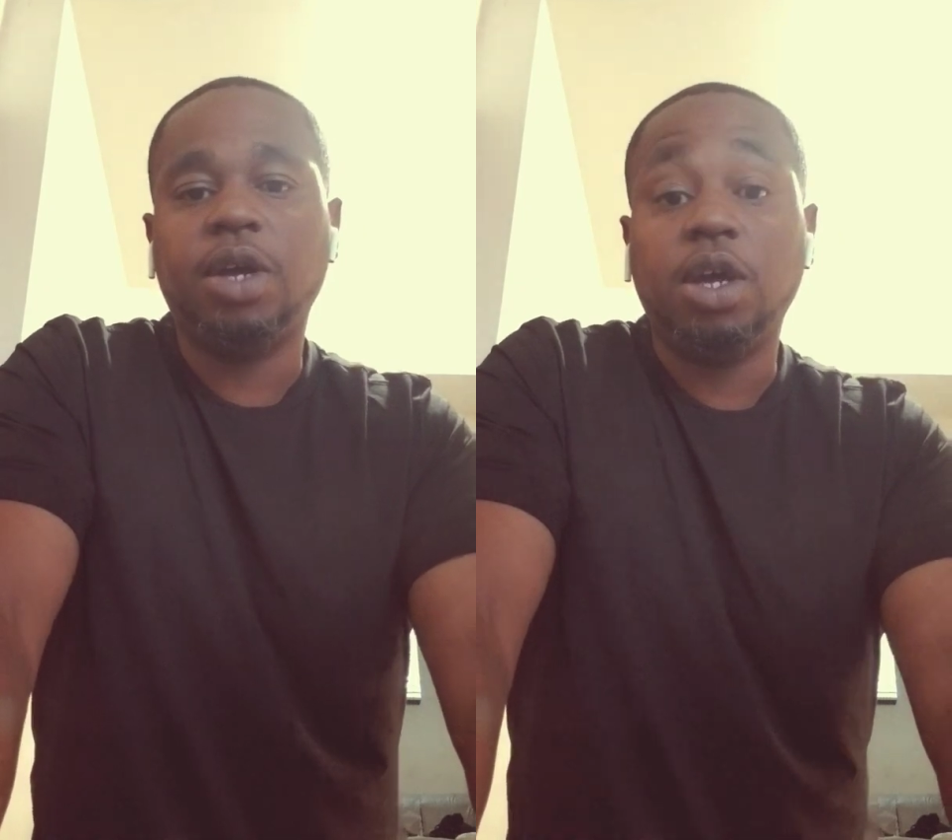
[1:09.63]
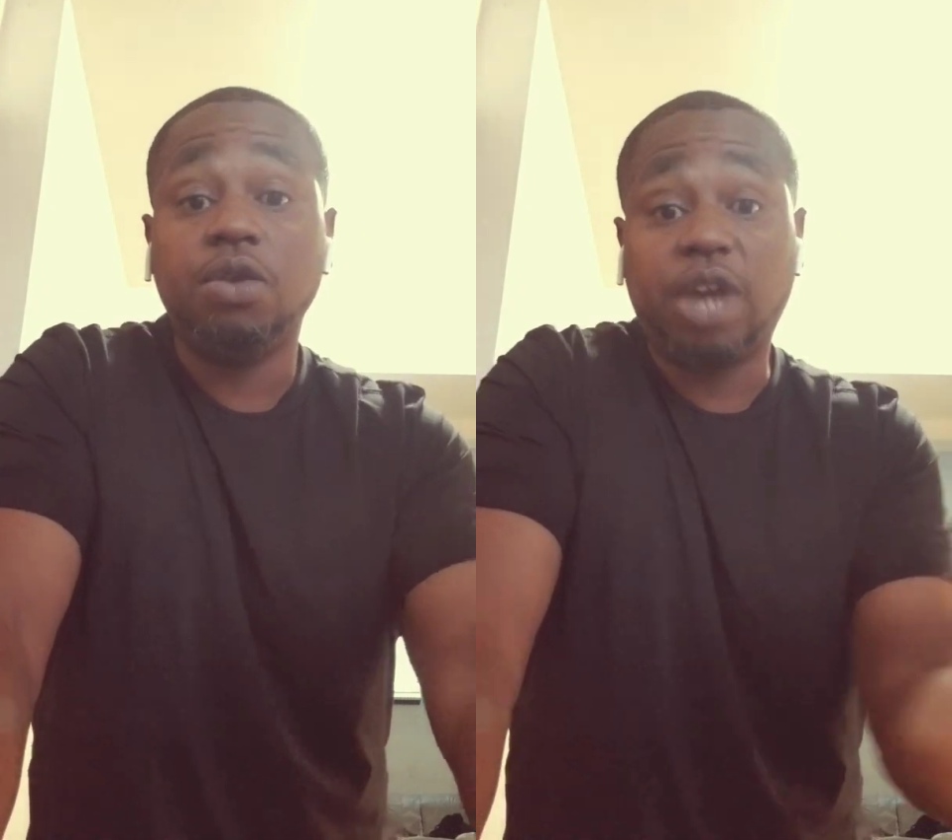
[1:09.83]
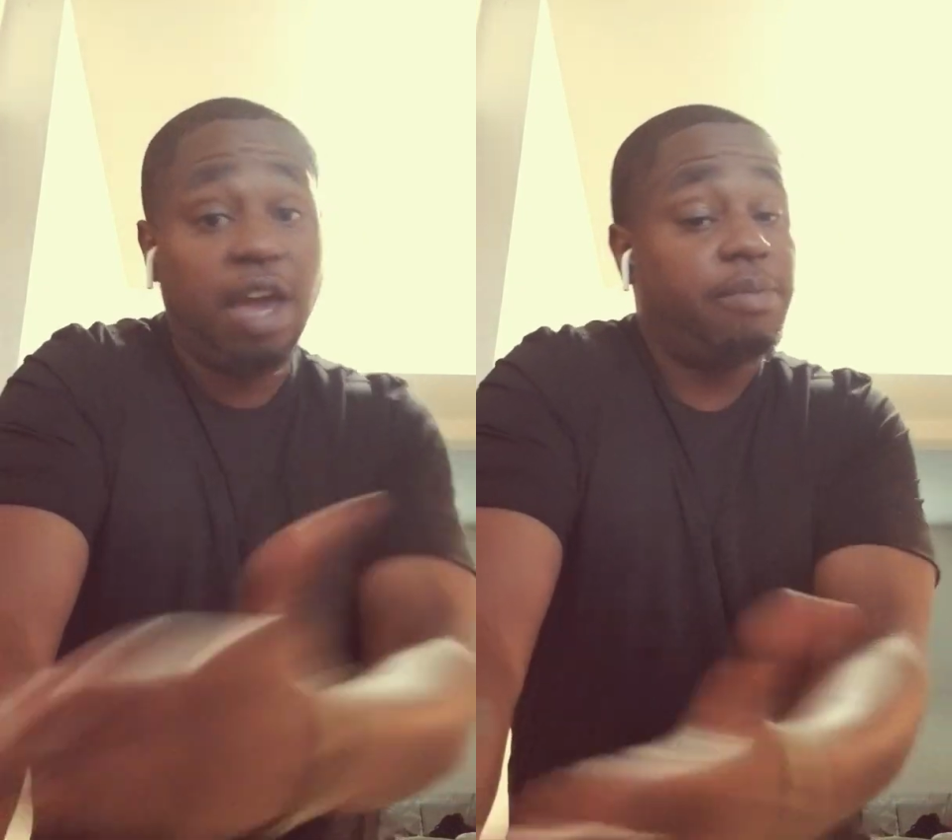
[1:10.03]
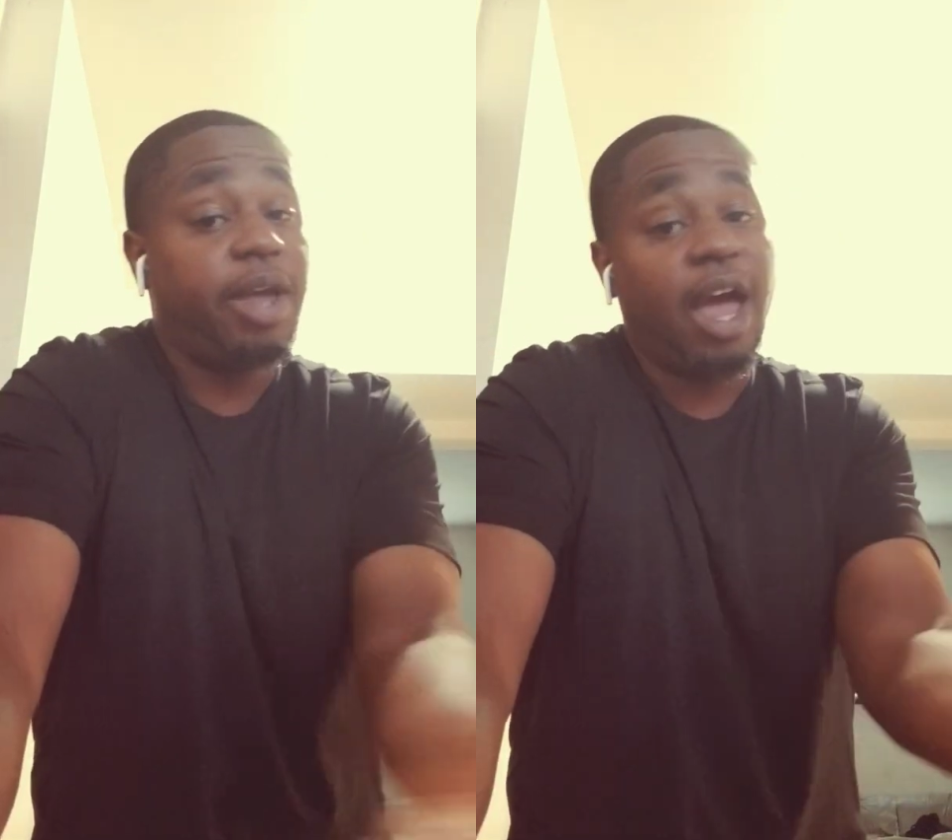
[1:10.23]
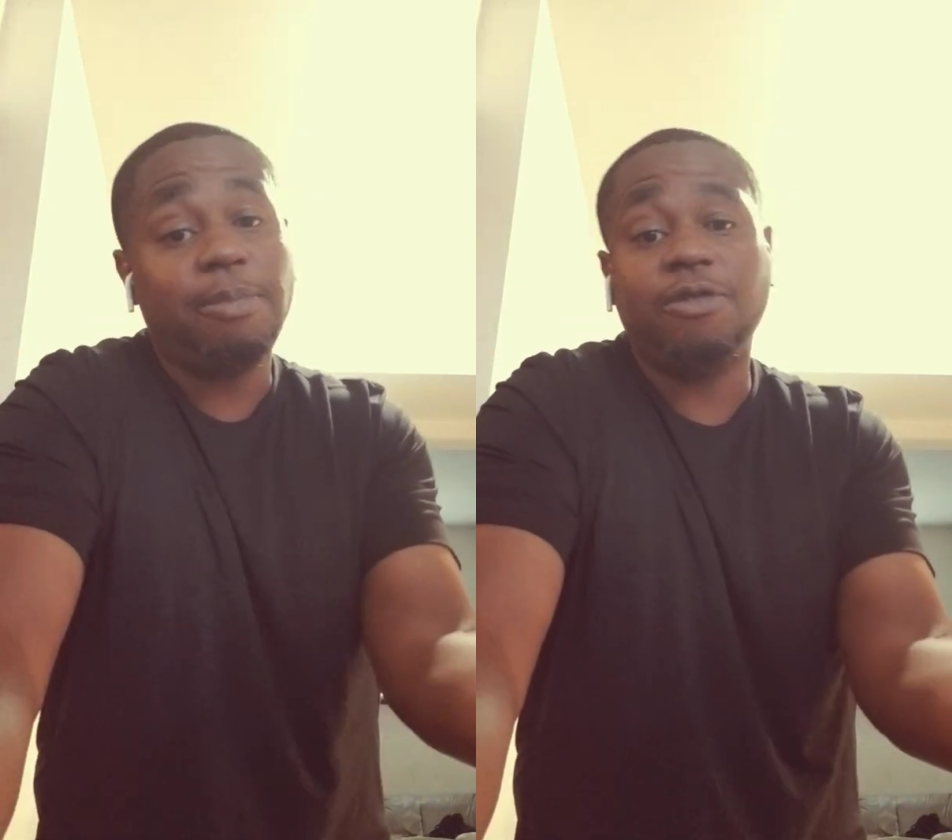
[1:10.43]
You can't be
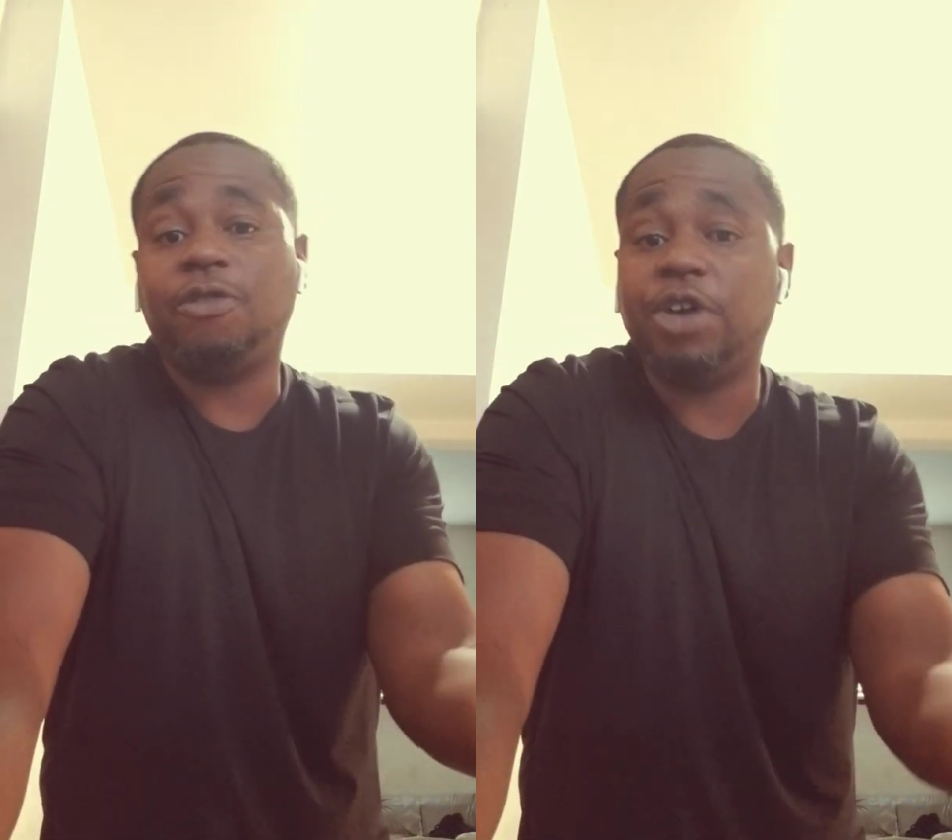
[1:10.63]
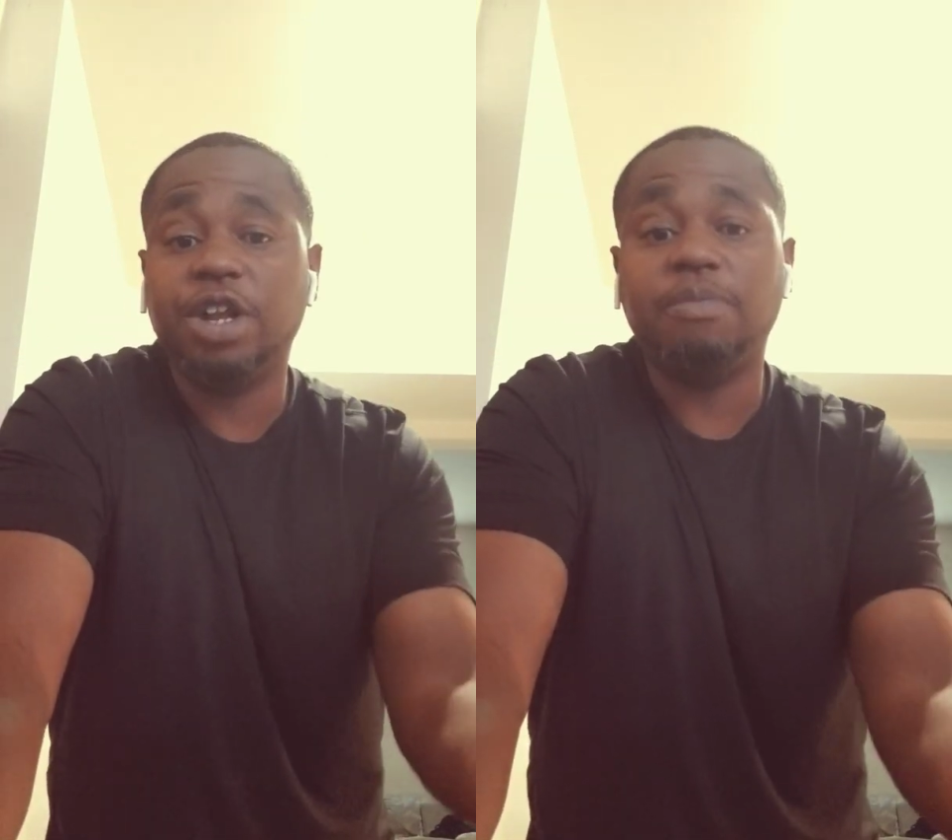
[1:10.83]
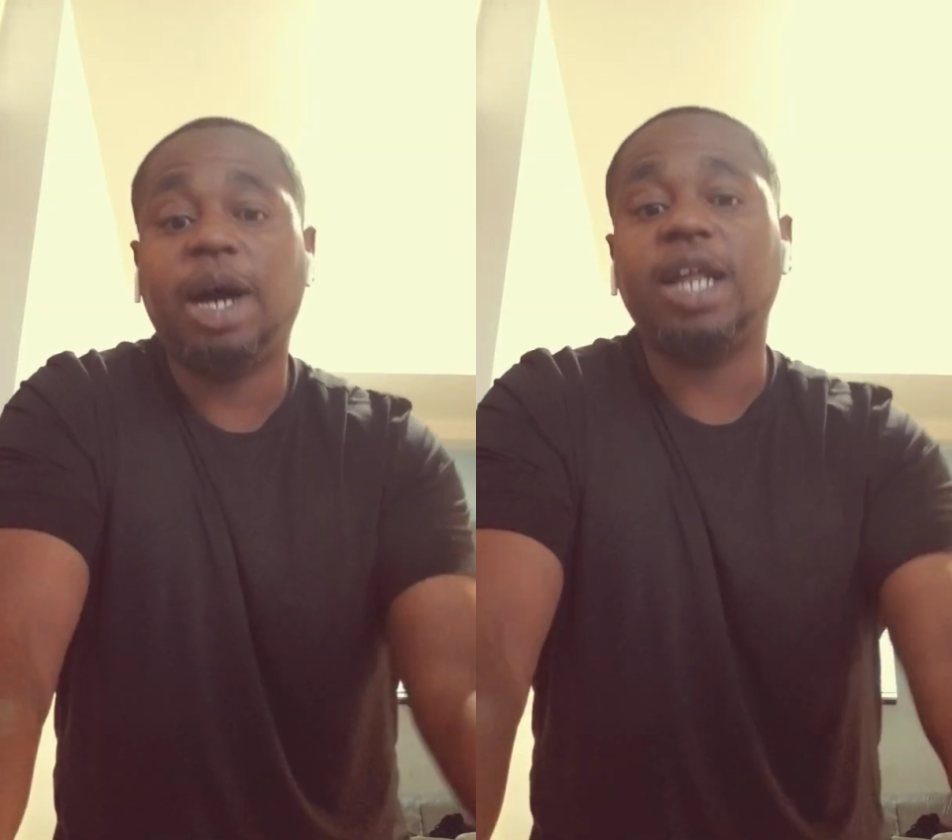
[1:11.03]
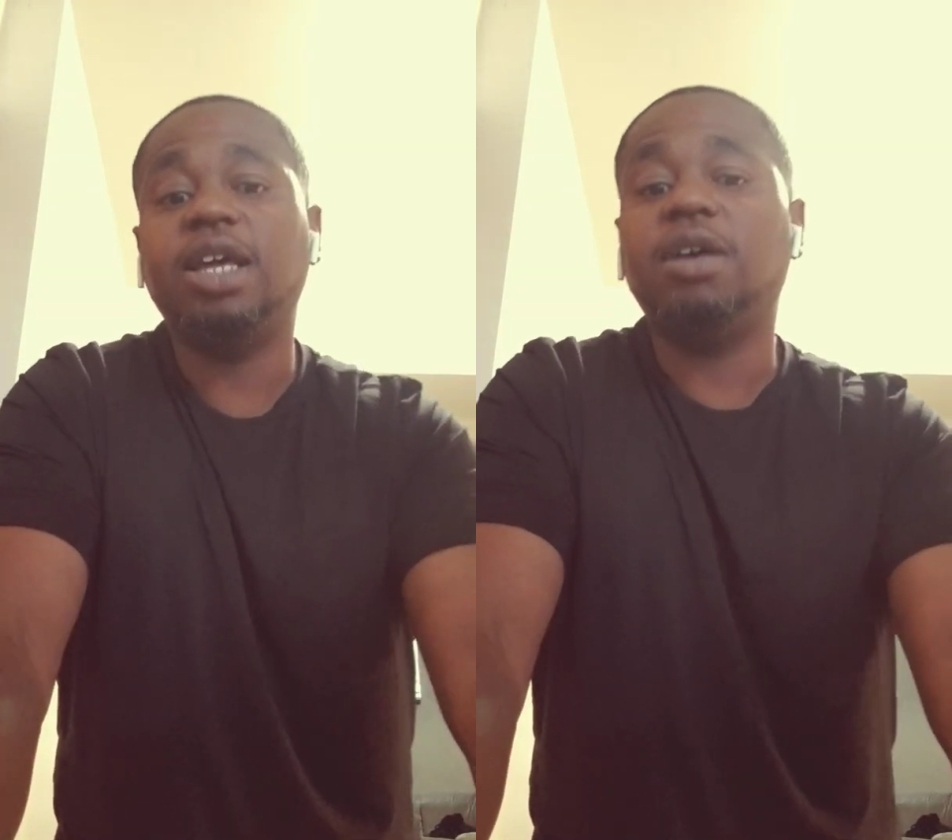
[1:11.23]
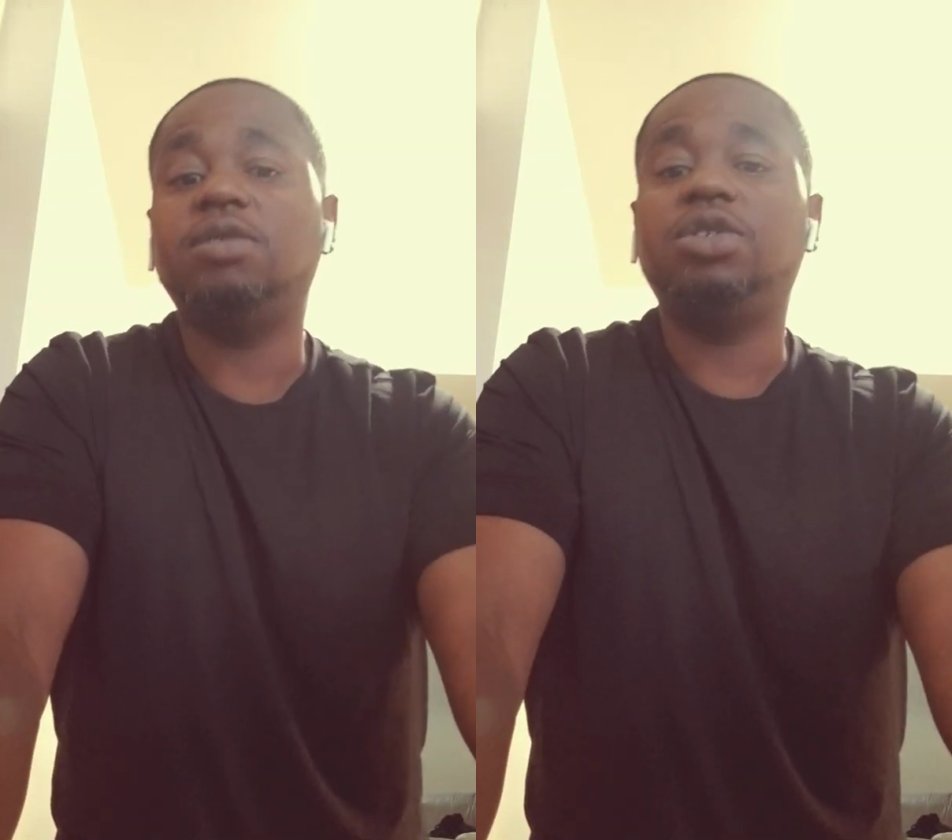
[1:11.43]
happy for anybody
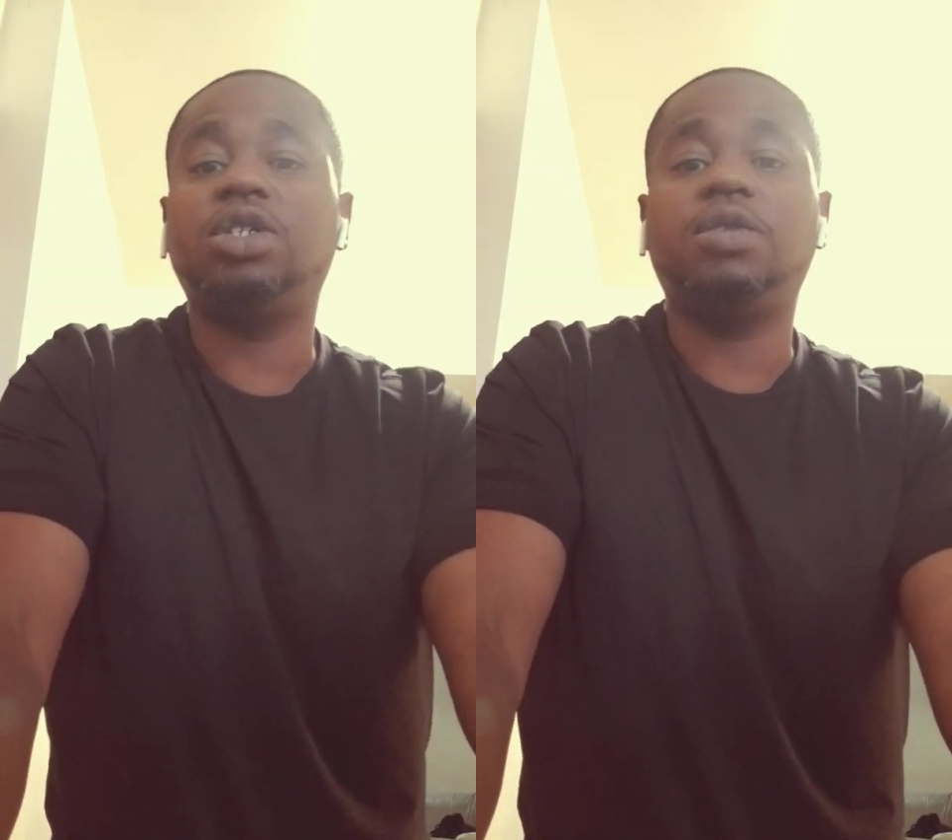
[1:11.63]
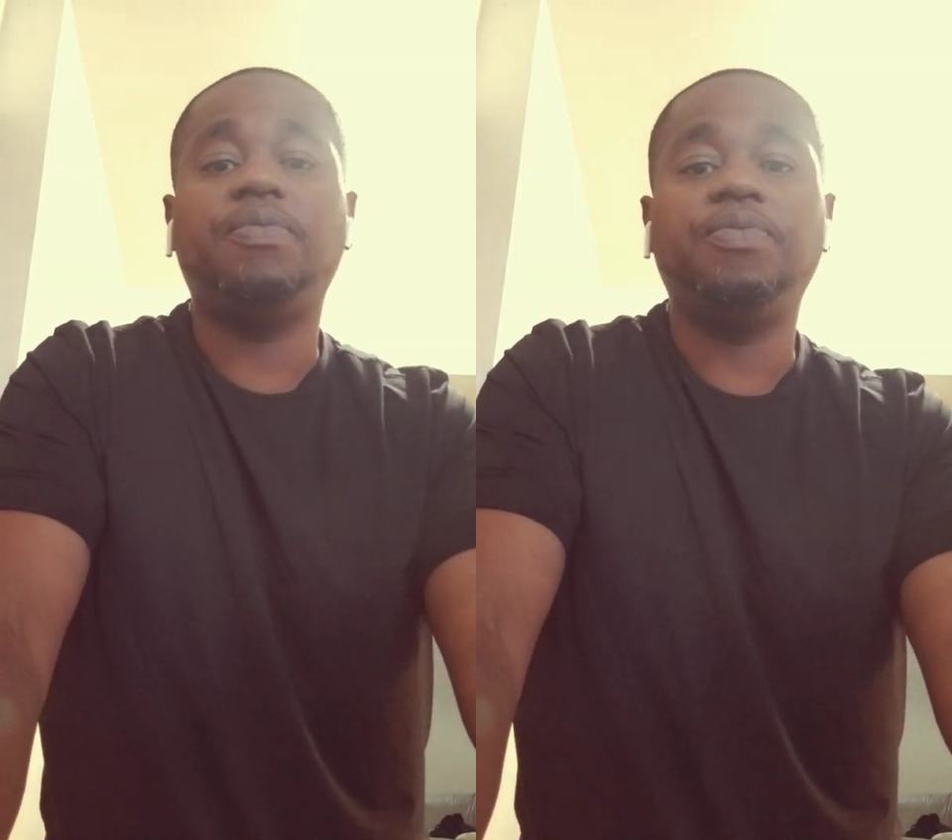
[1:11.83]
else,